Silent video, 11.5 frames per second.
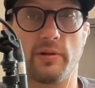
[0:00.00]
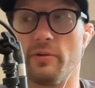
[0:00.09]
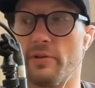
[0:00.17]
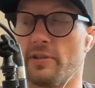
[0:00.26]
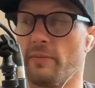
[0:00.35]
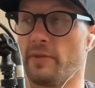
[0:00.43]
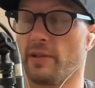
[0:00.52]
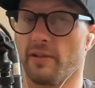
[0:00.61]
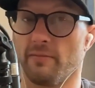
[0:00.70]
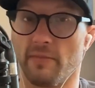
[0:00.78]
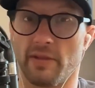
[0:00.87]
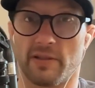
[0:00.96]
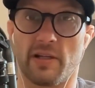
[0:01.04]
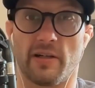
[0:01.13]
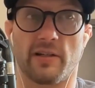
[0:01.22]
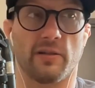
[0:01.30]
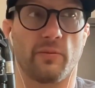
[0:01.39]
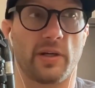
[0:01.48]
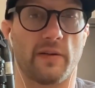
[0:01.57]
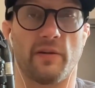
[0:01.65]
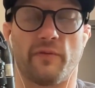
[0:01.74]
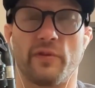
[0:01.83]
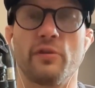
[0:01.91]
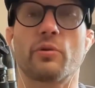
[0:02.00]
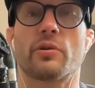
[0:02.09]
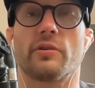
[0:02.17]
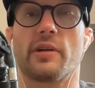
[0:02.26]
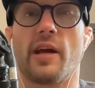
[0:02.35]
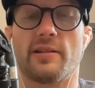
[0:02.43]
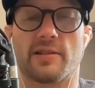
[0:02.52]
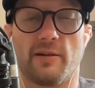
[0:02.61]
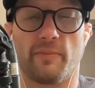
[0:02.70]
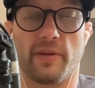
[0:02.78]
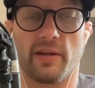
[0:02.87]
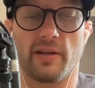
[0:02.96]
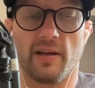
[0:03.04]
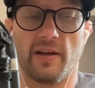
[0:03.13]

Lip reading: or something in military or whatever, if you create something,